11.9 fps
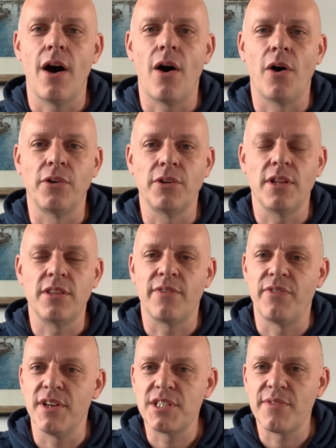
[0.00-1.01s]
On the
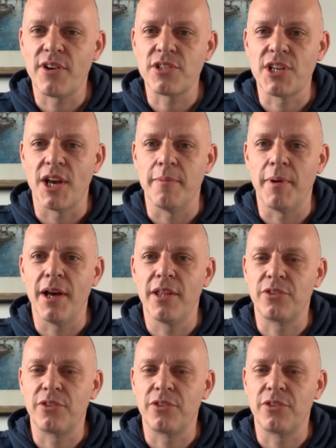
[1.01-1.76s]
1st of October,